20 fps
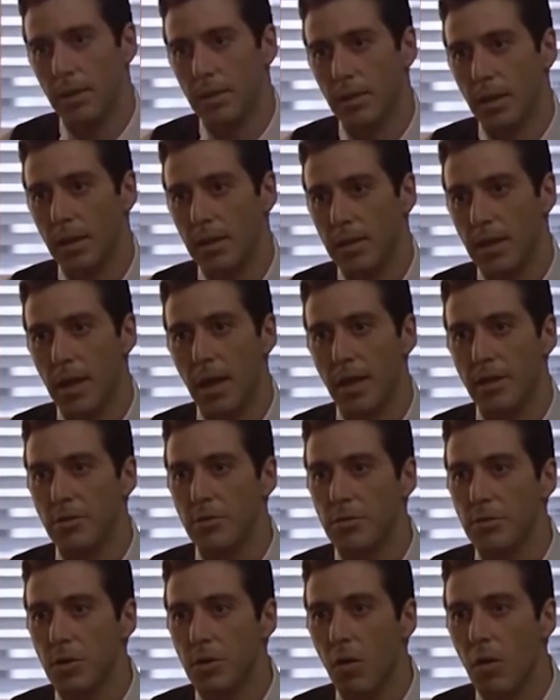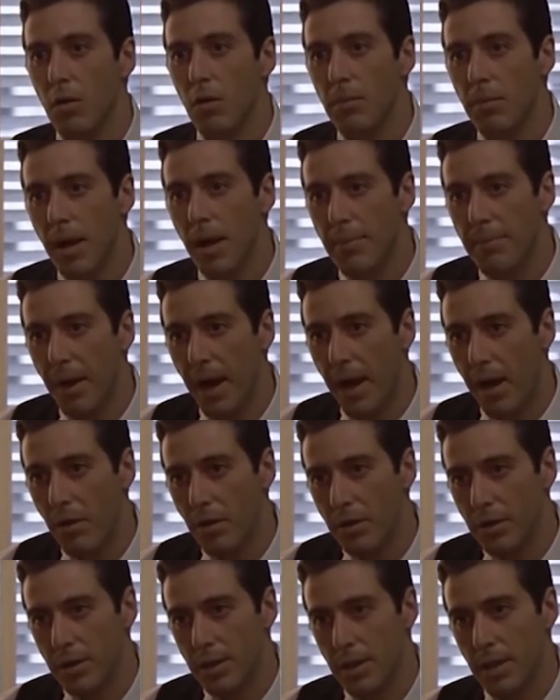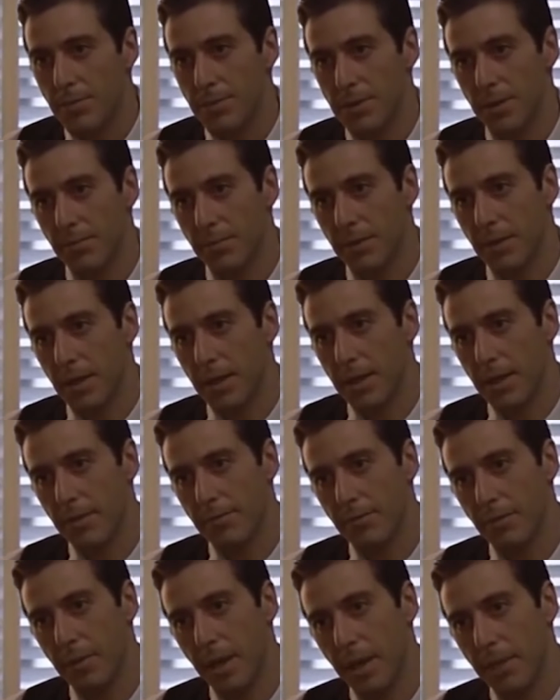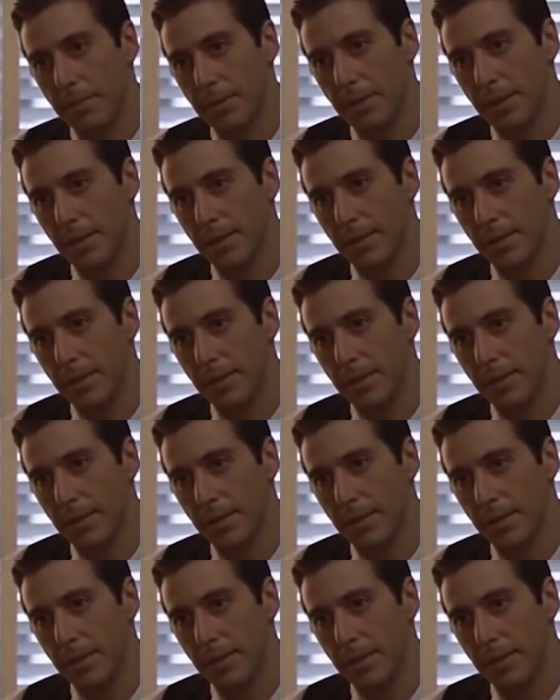That I'd use all my power to keep something like that from happening?